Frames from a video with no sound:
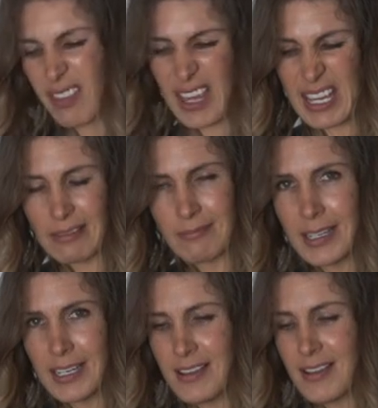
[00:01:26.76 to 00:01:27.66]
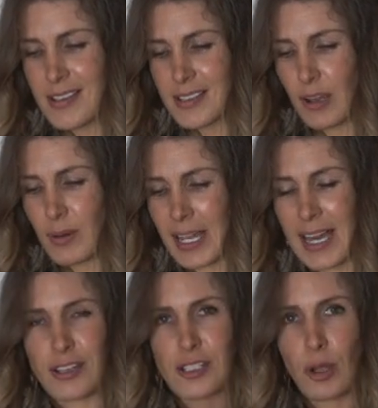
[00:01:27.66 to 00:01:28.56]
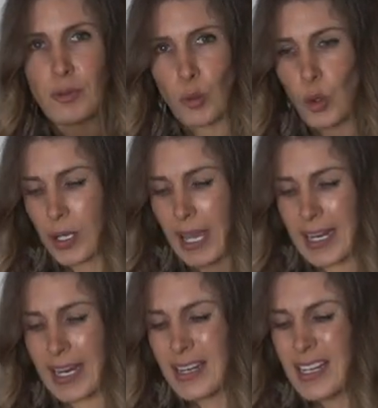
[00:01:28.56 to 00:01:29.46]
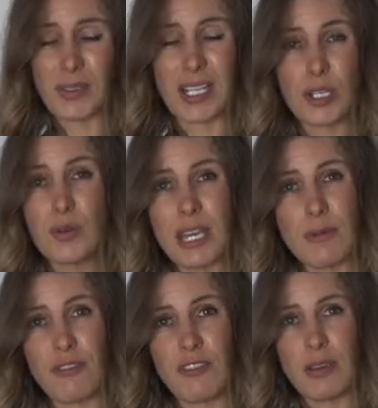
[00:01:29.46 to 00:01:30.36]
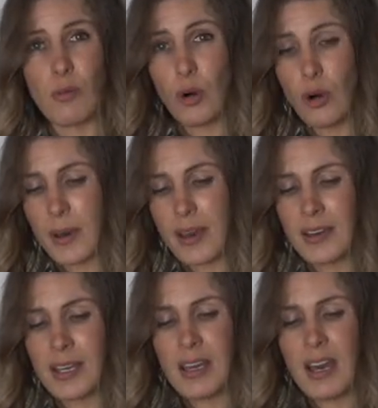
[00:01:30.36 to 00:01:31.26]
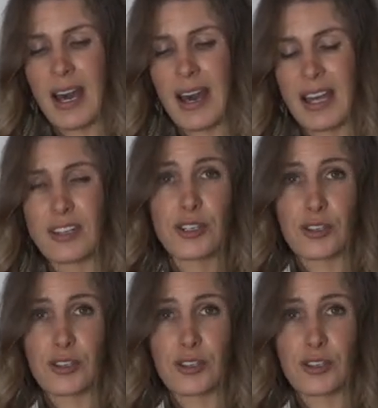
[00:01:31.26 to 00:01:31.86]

thing, so it kind of stops water getting in. So they do keep your feet warmer and